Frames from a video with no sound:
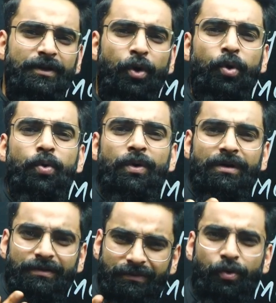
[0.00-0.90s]
who,
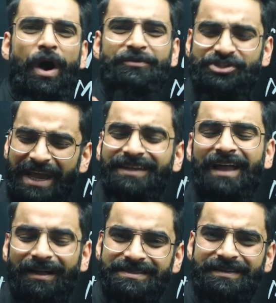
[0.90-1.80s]
who have checked
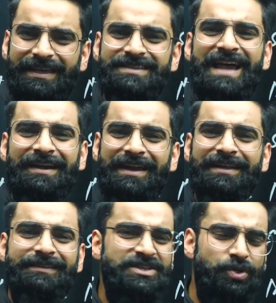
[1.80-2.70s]
the answer keys and
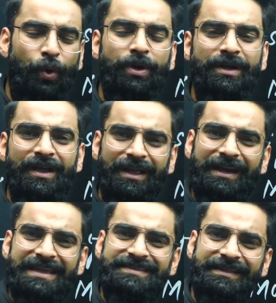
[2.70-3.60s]
getting the score
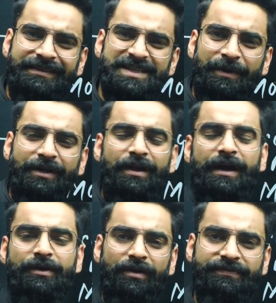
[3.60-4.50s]
less than this particular
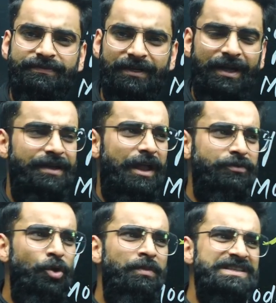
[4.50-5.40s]
cutoff, now
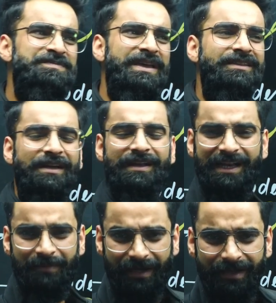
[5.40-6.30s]
you must be in the
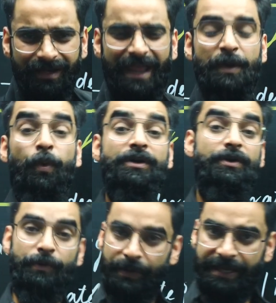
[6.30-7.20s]
dilemma like what
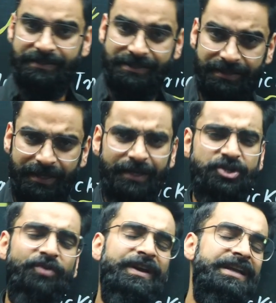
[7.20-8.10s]
to do next.
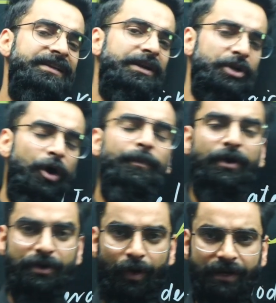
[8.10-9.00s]
Should we take the drop
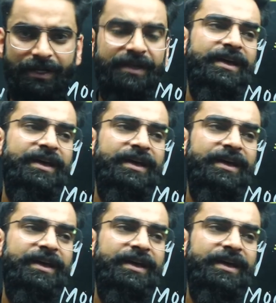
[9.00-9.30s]
or not?